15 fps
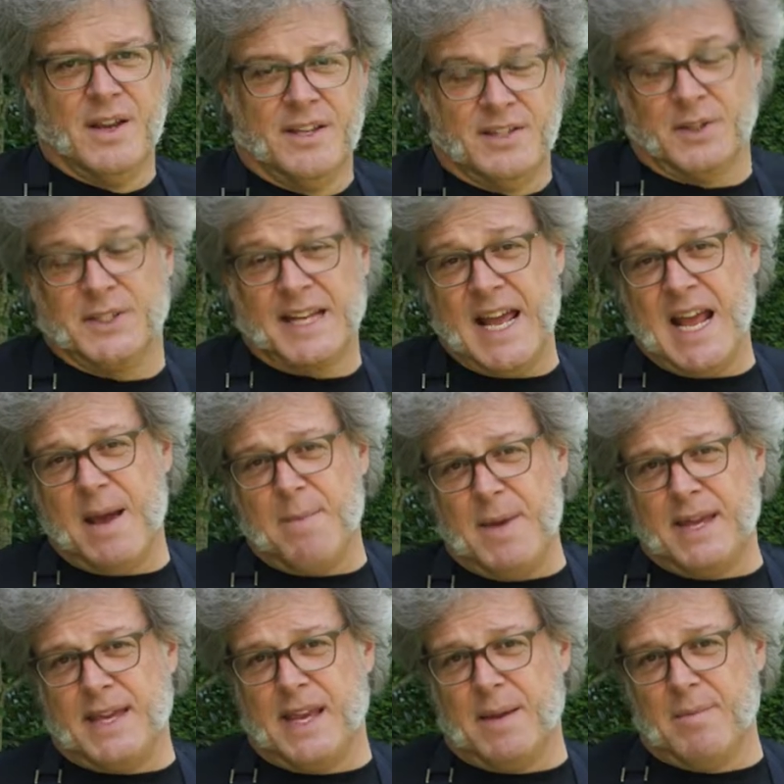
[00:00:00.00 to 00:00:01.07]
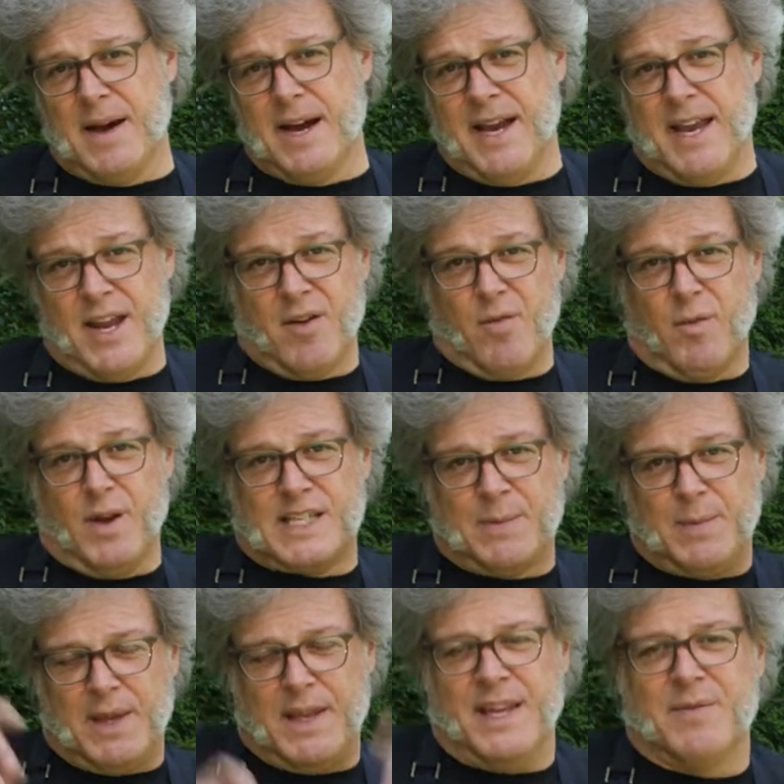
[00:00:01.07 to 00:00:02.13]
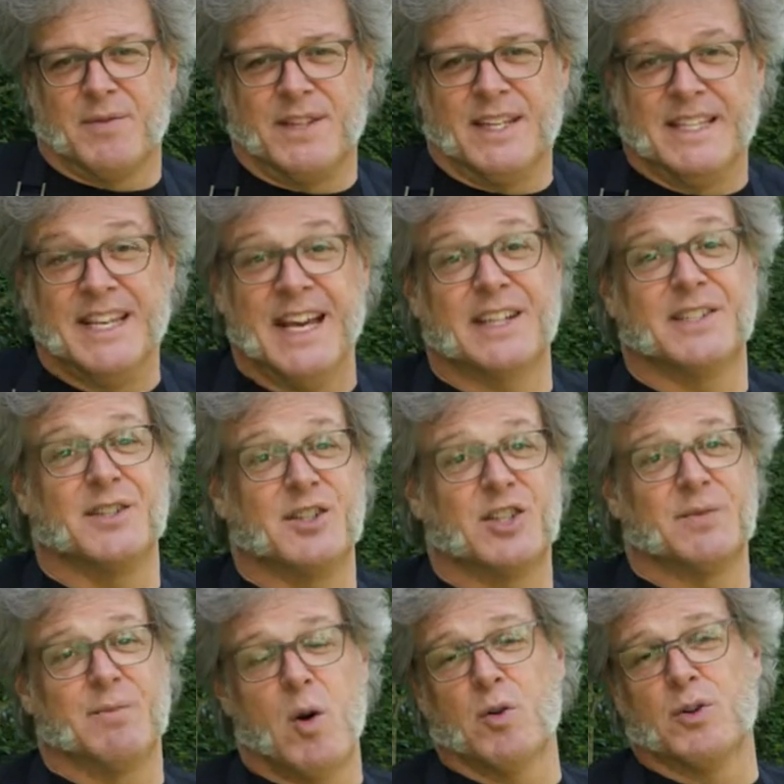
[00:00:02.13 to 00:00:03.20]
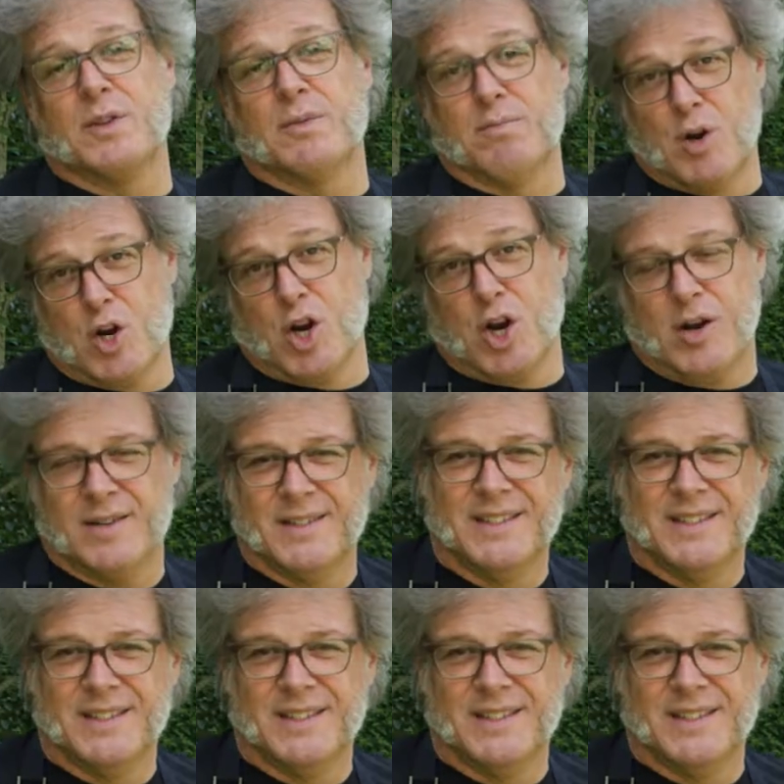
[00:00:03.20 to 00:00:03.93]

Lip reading: So today I'm making my recipe for the Texas smoked burger,